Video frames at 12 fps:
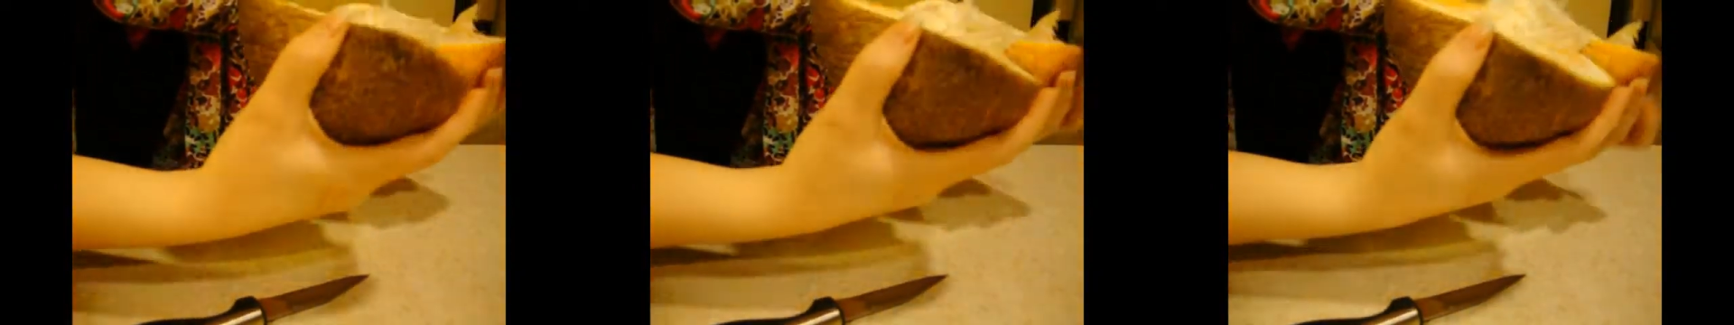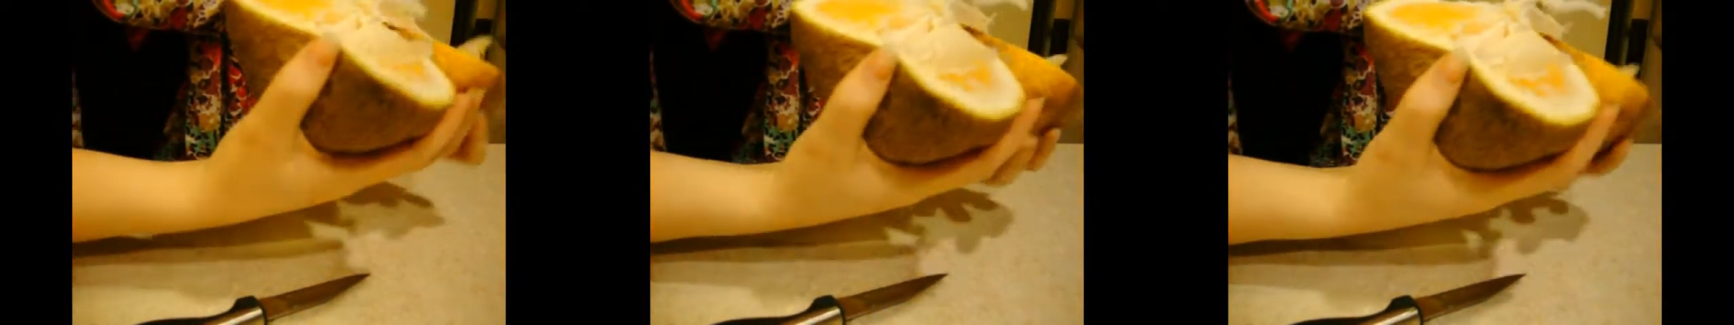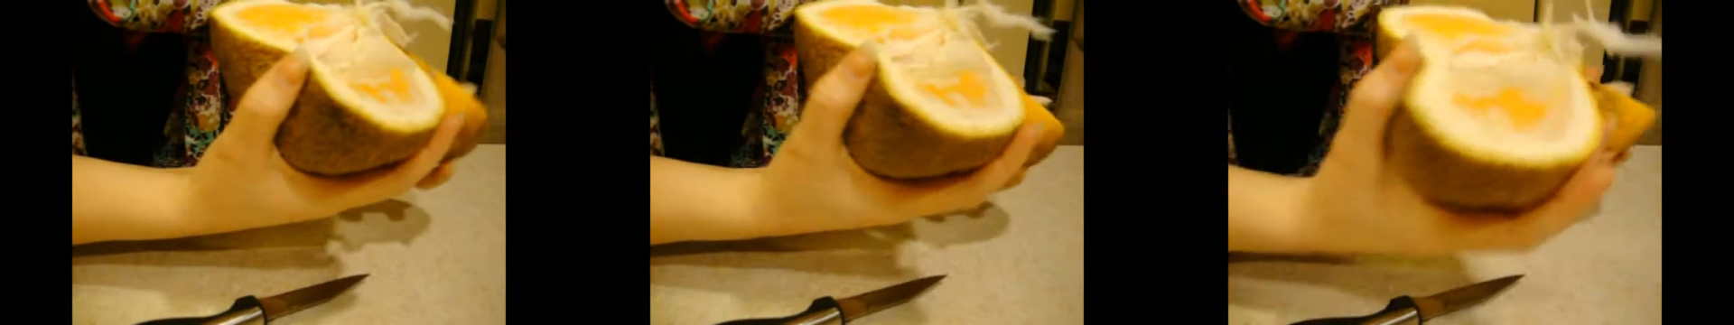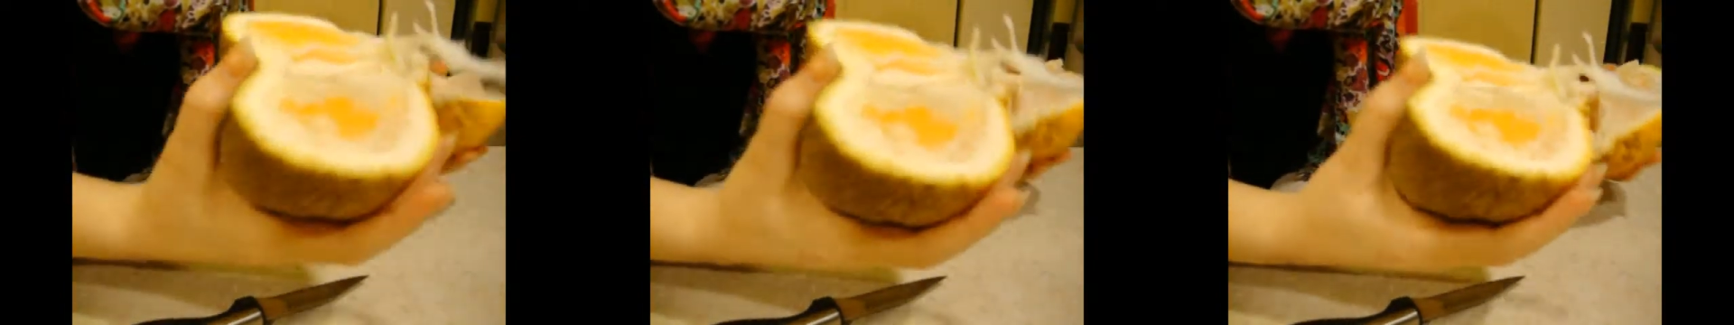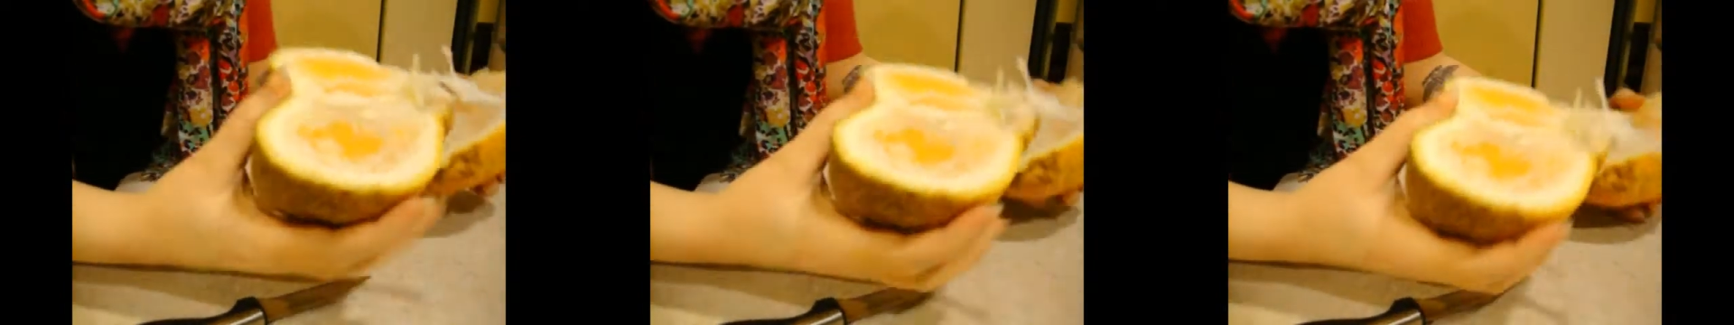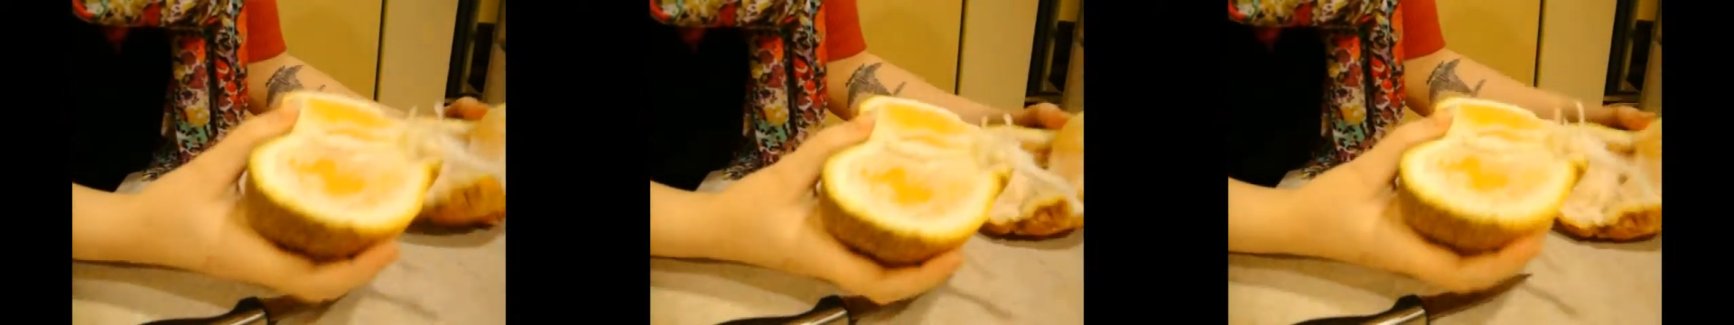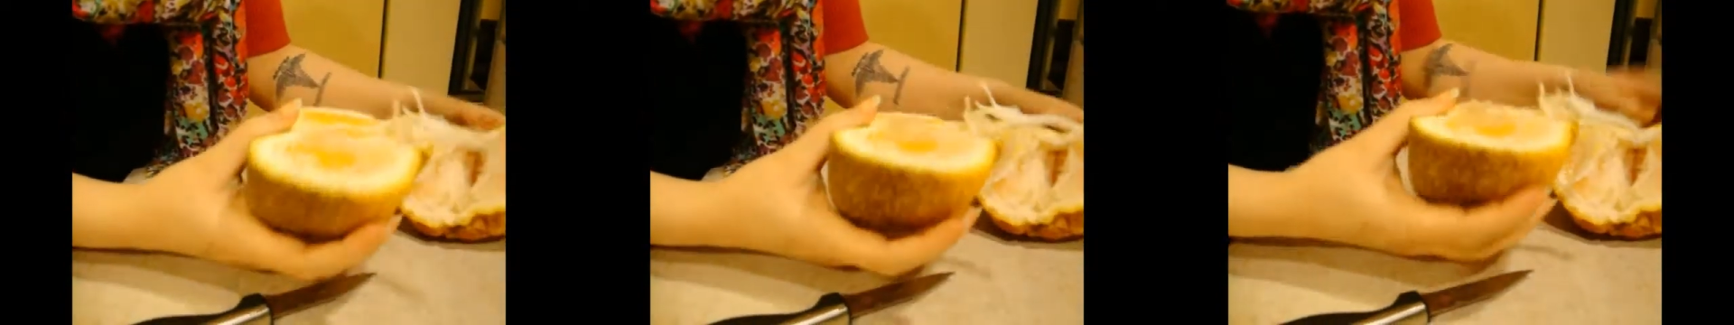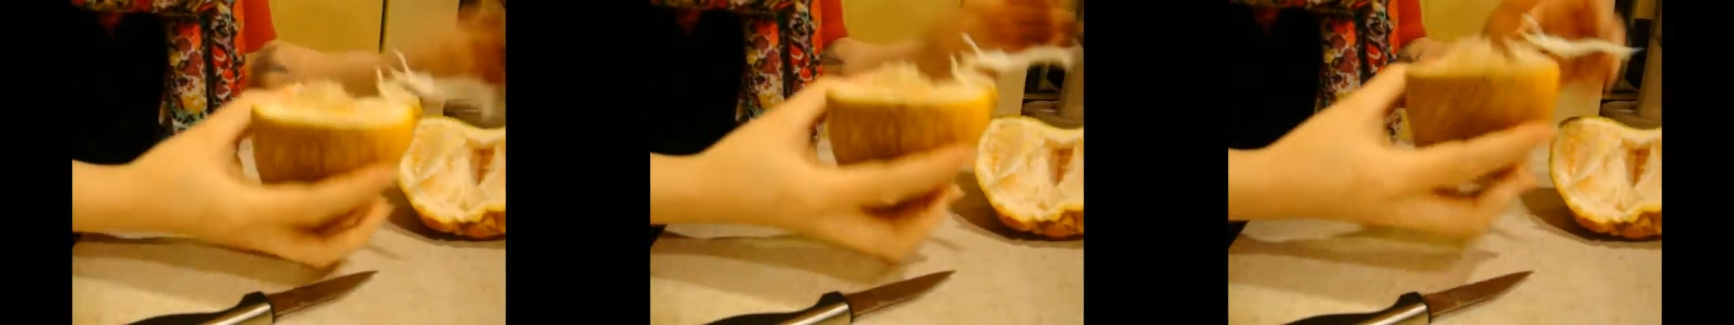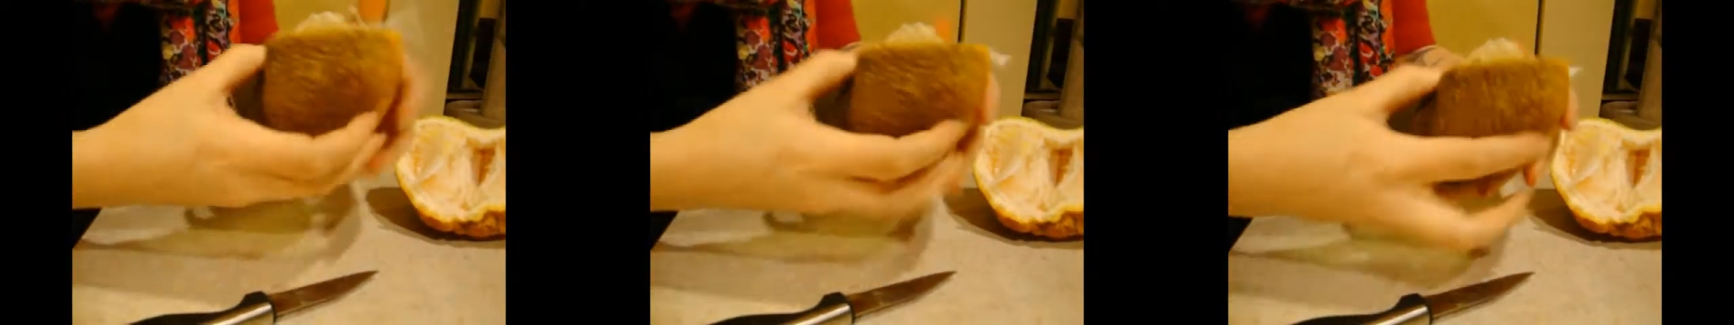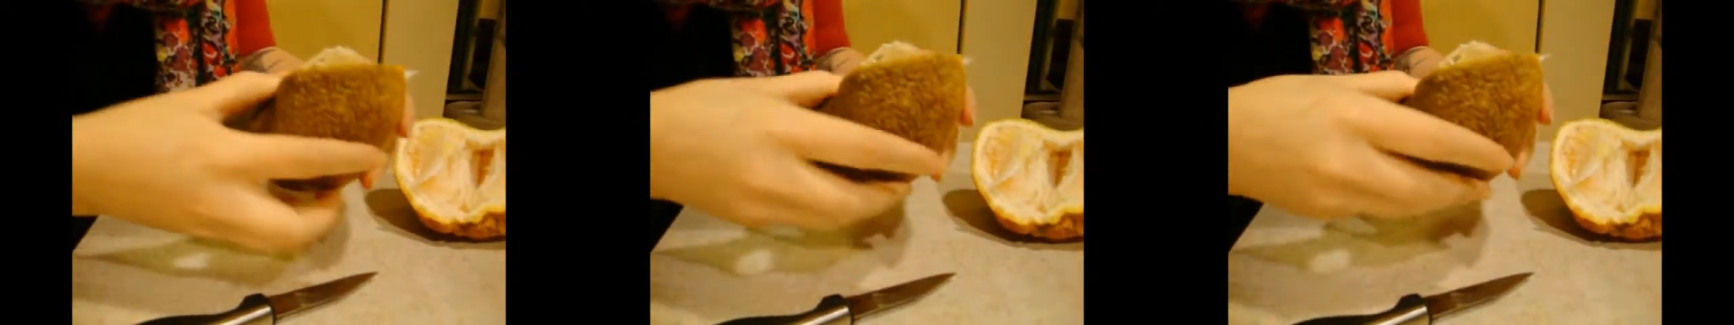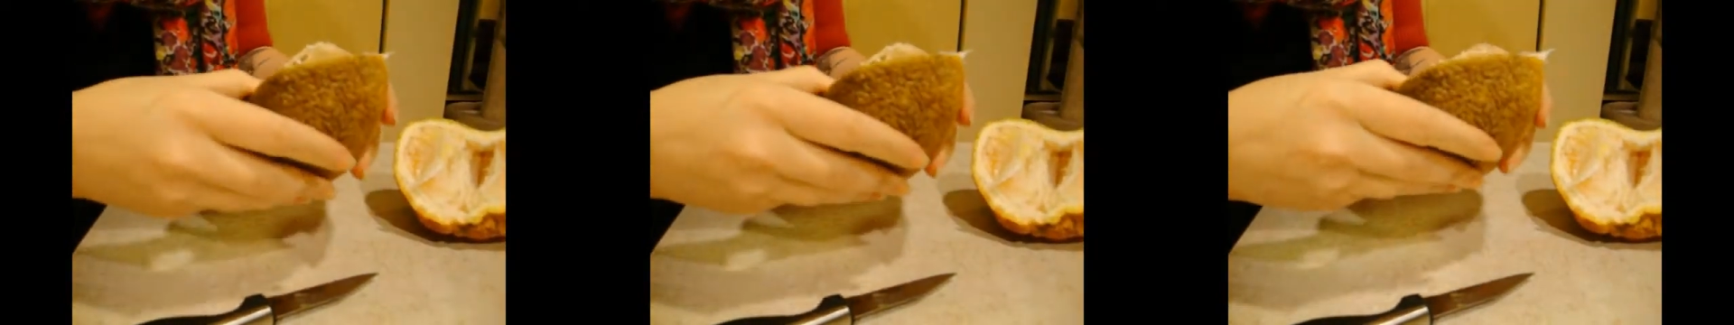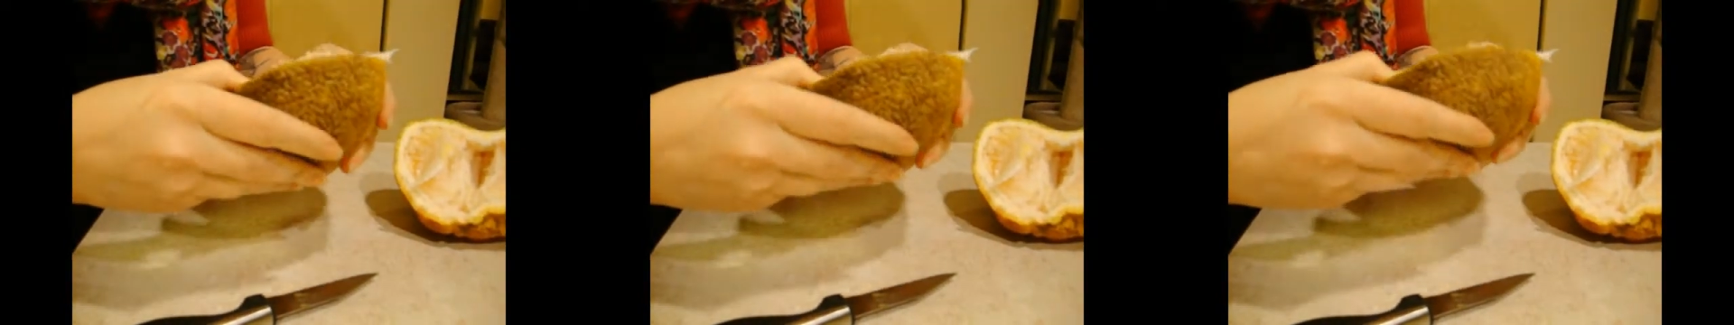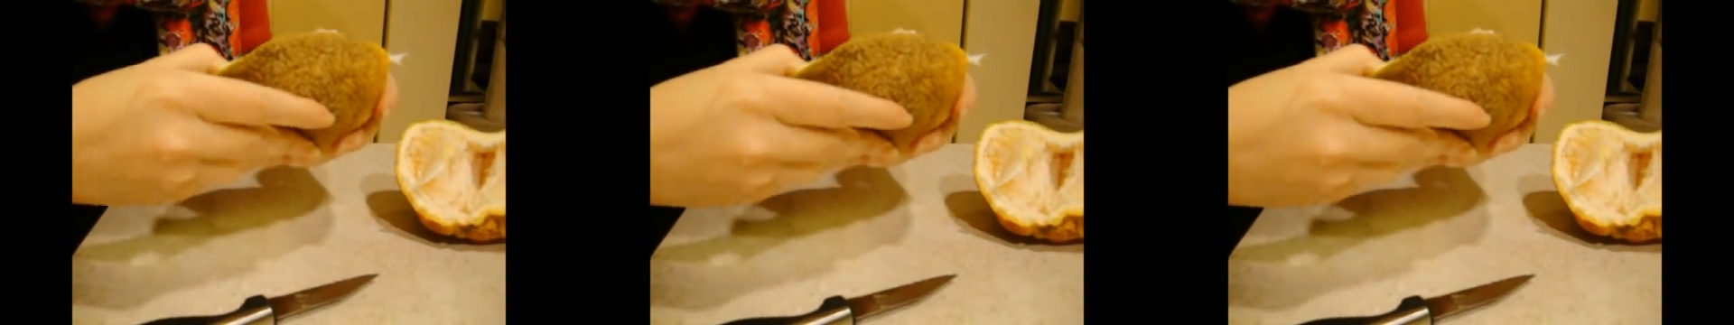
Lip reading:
Nobody's mouth can be seen.